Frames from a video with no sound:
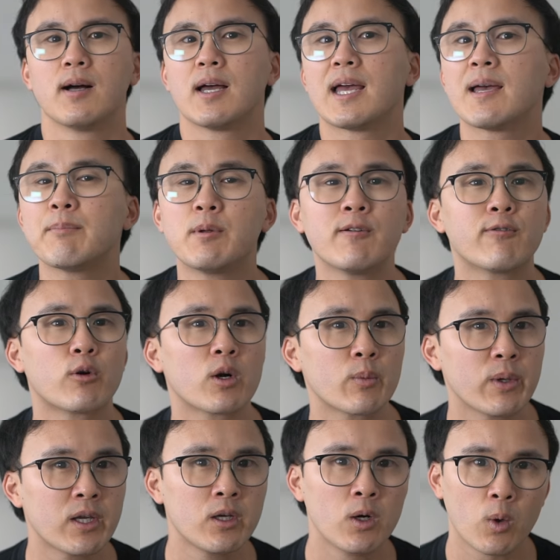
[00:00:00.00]
And before we
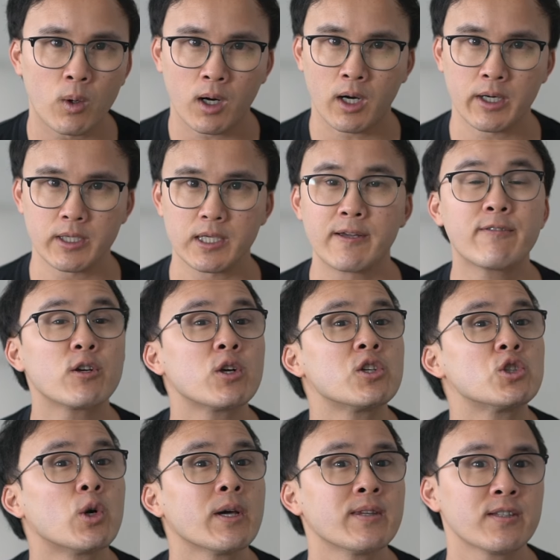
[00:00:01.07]
go on, if you're
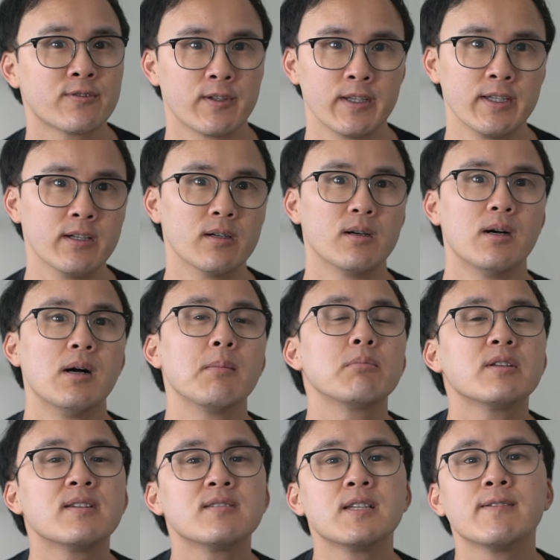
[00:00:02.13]
enjoying this video,
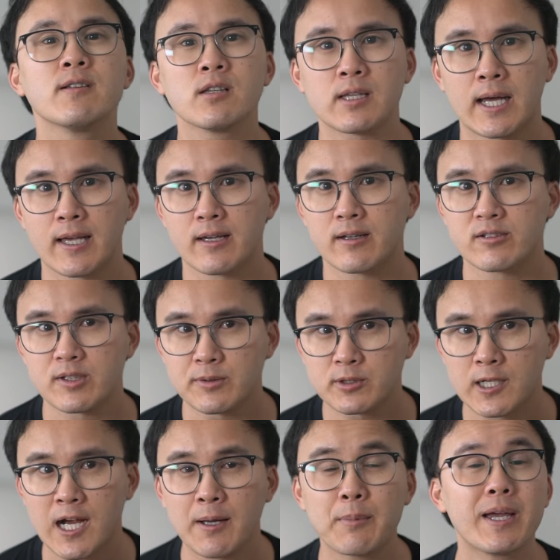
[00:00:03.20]
please leave a like,
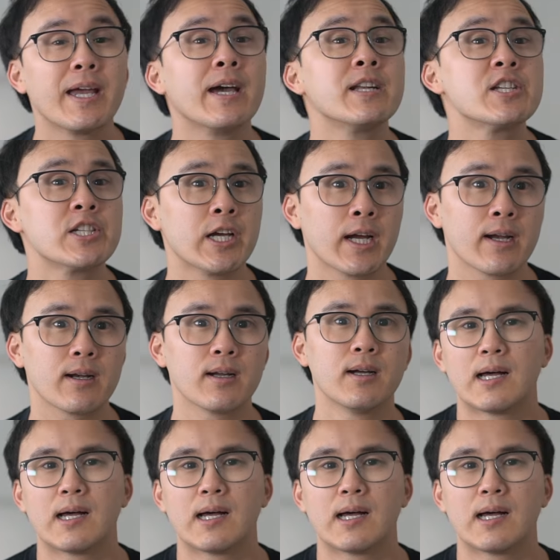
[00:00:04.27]
subscribe, and share.